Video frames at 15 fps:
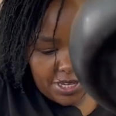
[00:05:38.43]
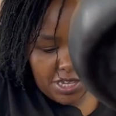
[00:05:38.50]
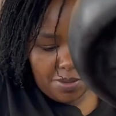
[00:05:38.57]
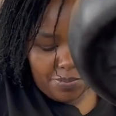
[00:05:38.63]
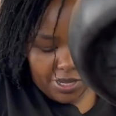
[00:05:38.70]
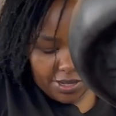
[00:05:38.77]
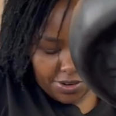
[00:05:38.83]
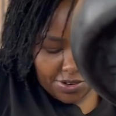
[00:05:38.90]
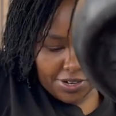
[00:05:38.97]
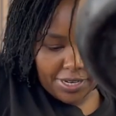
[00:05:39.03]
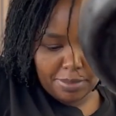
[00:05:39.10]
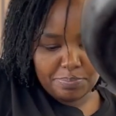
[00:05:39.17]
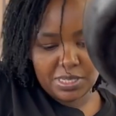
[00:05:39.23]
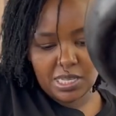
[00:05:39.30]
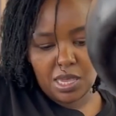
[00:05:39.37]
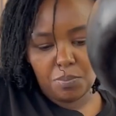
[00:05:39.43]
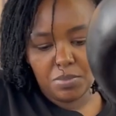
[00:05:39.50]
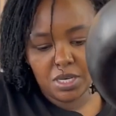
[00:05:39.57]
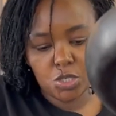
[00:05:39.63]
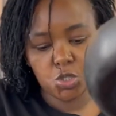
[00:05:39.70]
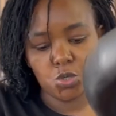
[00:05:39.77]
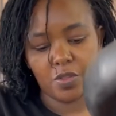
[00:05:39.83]
making my crepes, I
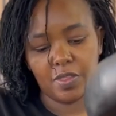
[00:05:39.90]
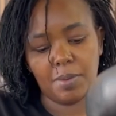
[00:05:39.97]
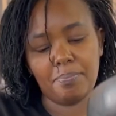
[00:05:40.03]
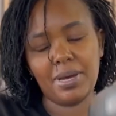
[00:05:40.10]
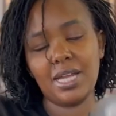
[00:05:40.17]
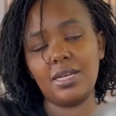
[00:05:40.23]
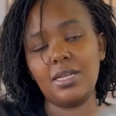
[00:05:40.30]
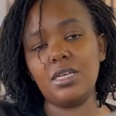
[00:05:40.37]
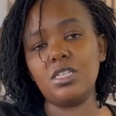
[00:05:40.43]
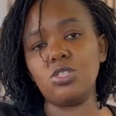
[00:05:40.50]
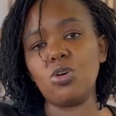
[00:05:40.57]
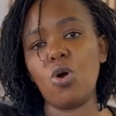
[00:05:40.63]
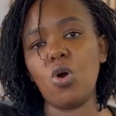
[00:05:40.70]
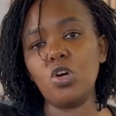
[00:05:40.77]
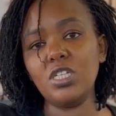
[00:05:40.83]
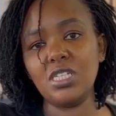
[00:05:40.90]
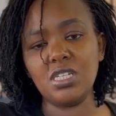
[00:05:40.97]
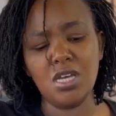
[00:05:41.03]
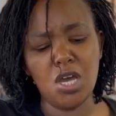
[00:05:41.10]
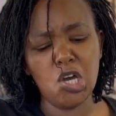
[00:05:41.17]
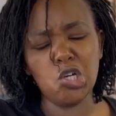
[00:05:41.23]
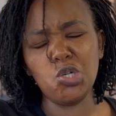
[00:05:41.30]
make sure the pan is hot,
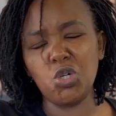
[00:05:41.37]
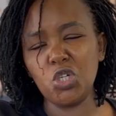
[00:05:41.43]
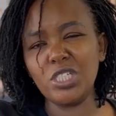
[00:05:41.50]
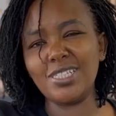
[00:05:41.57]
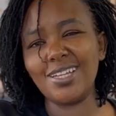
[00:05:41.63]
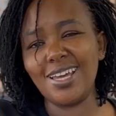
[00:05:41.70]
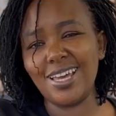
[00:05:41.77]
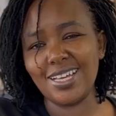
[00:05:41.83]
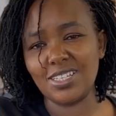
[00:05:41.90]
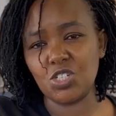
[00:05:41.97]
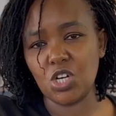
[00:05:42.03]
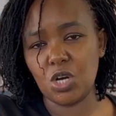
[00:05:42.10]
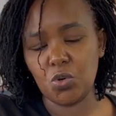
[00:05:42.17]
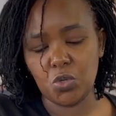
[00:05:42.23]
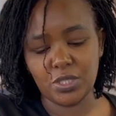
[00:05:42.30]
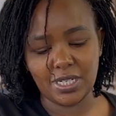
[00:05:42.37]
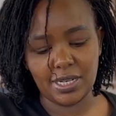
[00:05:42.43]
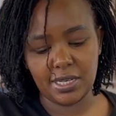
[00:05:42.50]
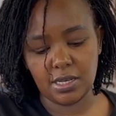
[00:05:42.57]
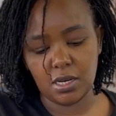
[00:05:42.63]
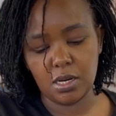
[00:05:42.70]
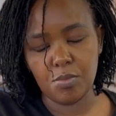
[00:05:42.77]
not extra hot,
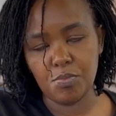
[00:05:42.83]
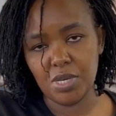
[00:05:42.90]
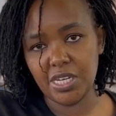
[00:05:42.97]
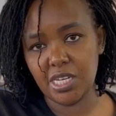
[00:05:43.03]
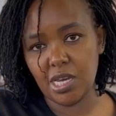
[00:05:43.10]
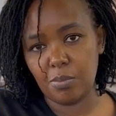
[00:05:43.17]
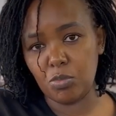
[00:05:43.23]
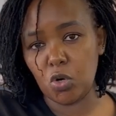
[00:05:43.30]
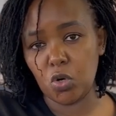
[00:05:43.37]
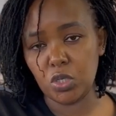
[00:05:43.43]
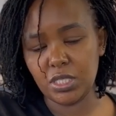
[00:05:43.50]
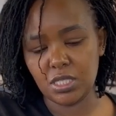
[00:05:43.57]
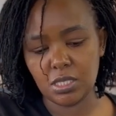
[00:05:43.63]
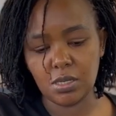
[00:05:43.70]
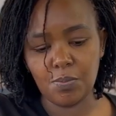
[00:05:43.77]
like medium hot.